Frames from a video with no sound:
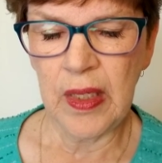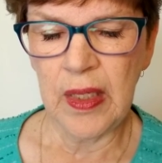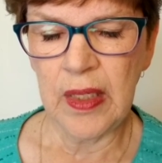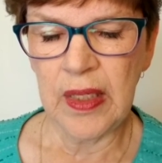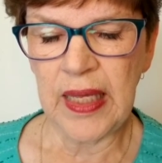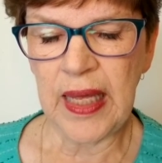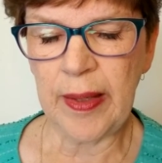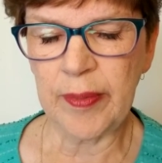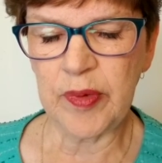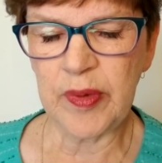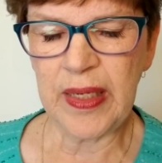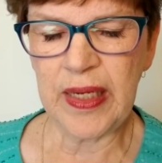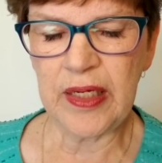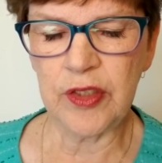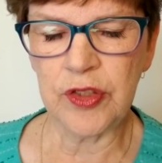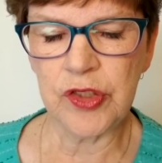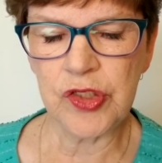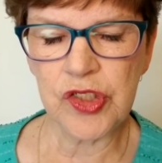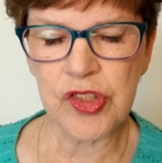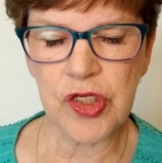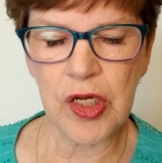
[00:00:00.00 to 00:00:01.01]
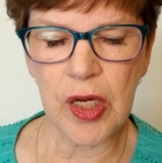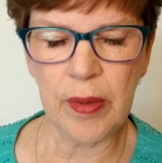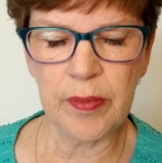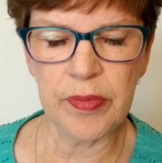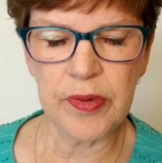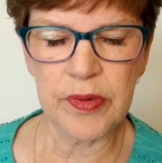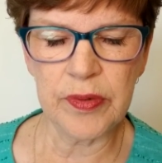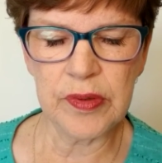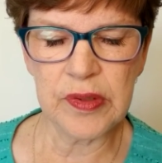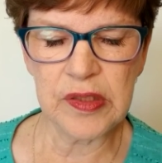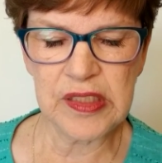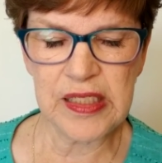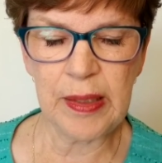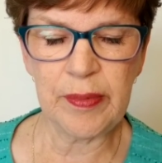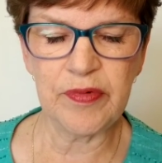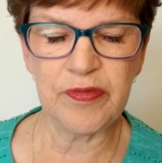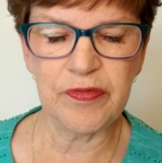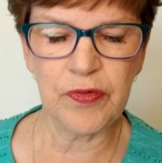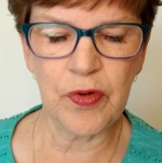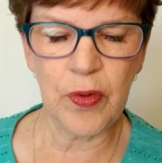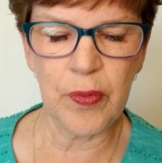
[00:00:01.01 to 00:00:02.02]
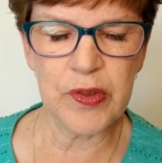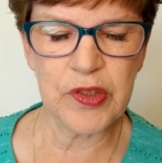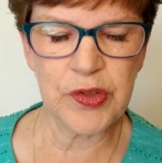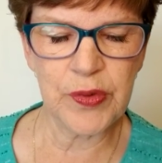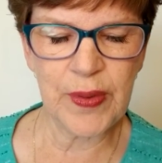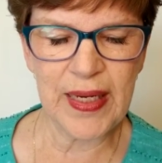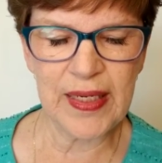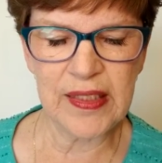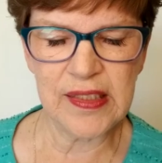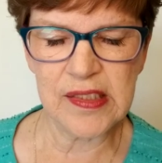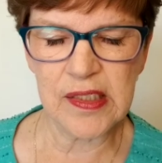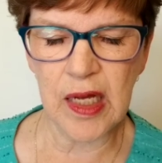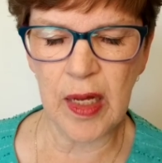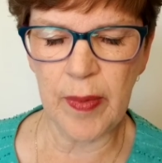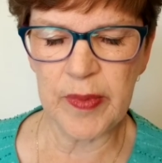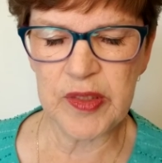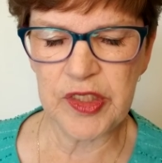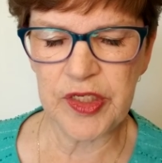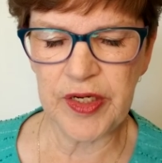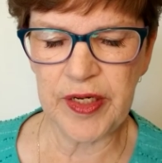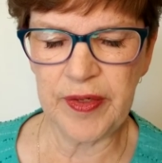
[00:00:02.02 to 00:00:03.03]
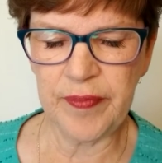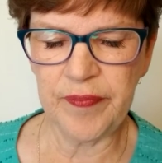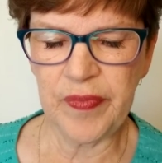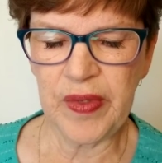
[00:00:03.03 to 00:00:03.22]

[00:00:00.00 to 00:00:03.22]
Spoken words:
Captain Andrews stepped forward to add his commentary.